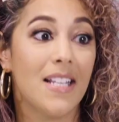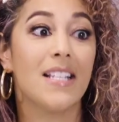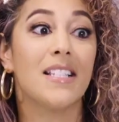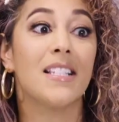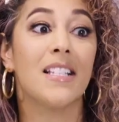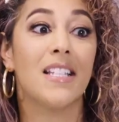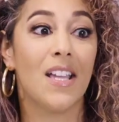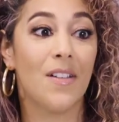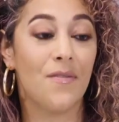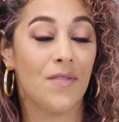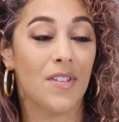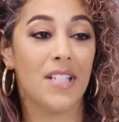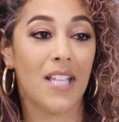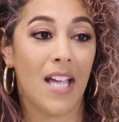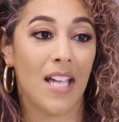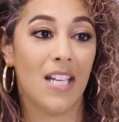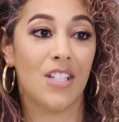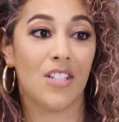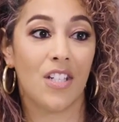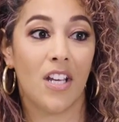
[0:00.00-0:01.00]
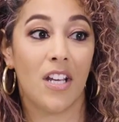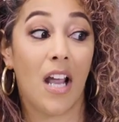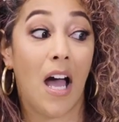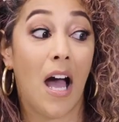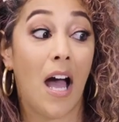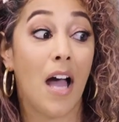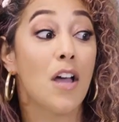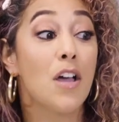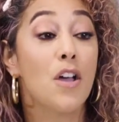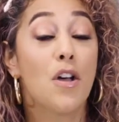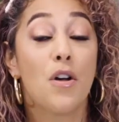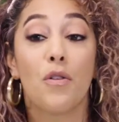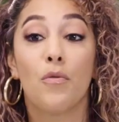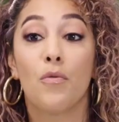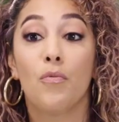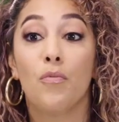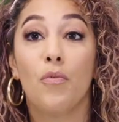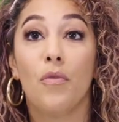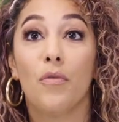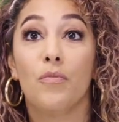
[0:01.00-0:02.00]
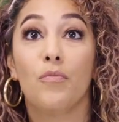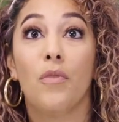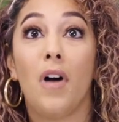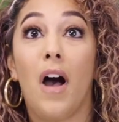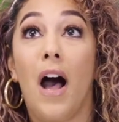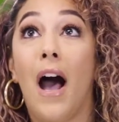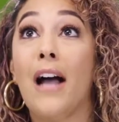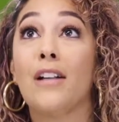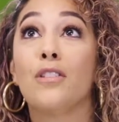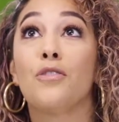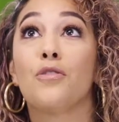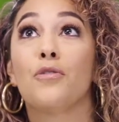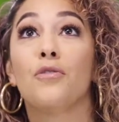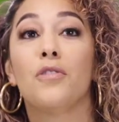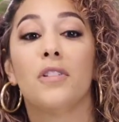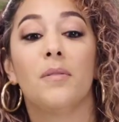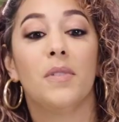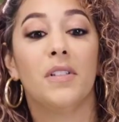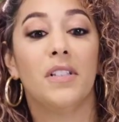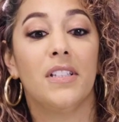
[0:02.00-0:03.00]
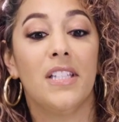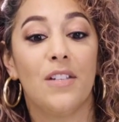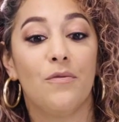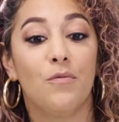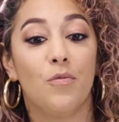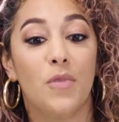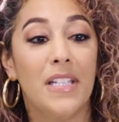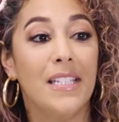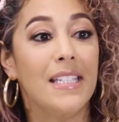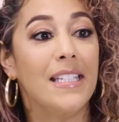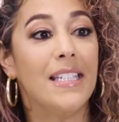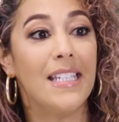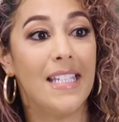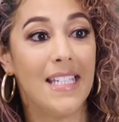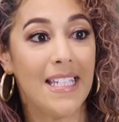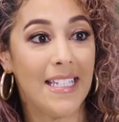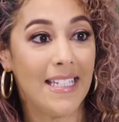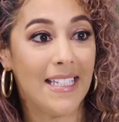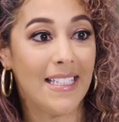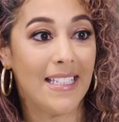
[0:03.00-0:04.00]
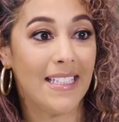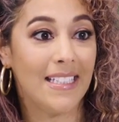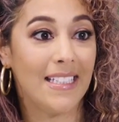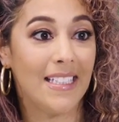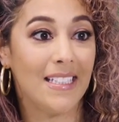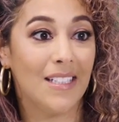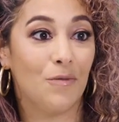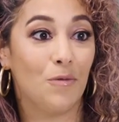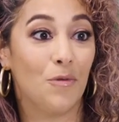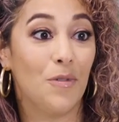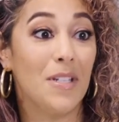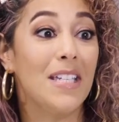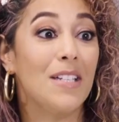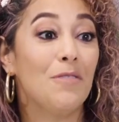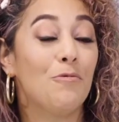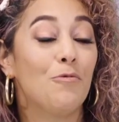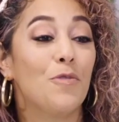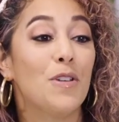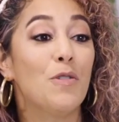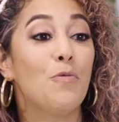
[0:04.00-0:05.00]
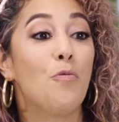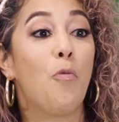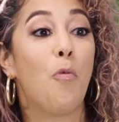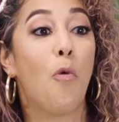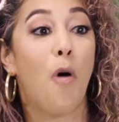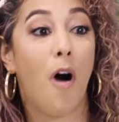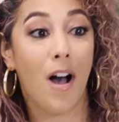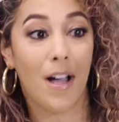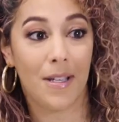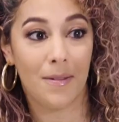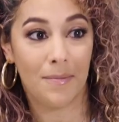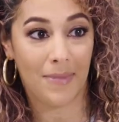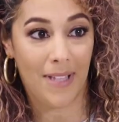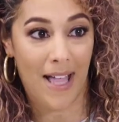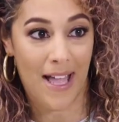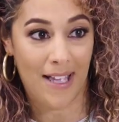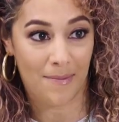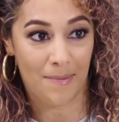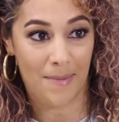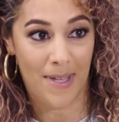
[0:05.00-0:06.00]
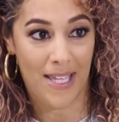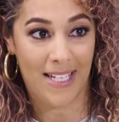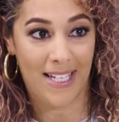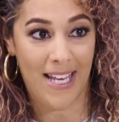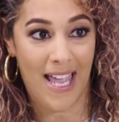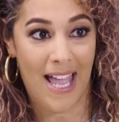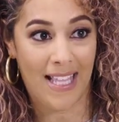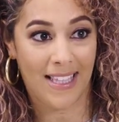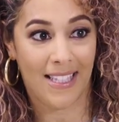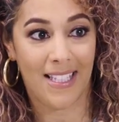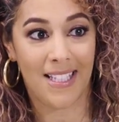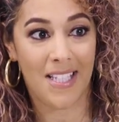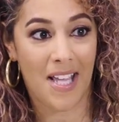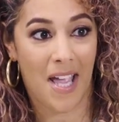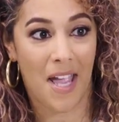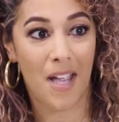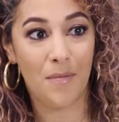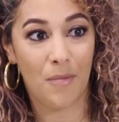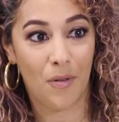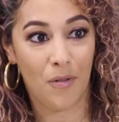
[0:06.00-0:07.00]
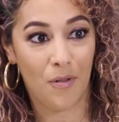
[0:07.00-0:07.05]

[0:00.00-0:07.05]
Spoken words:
is an invitation. I truly believe we want Black men at the table.